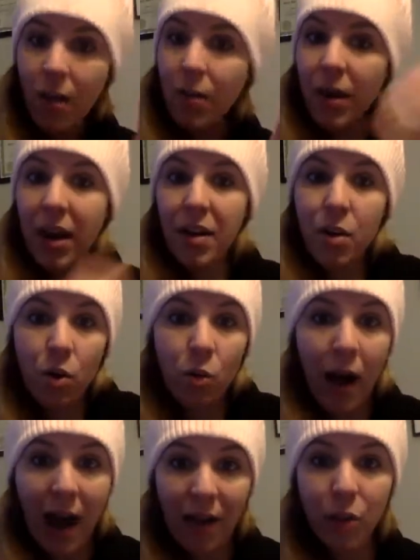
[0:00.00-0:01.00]
that I know
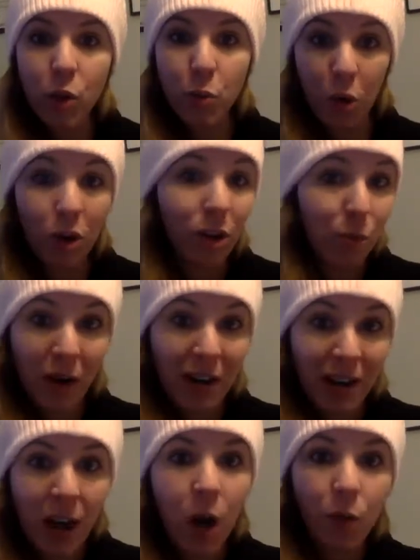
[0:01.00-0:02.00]
have those programs right
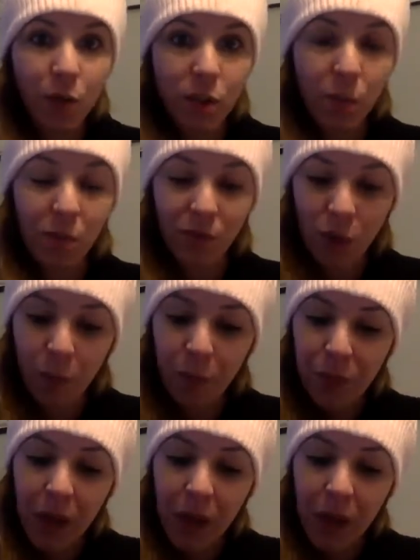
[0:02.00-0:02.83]
now for some of you.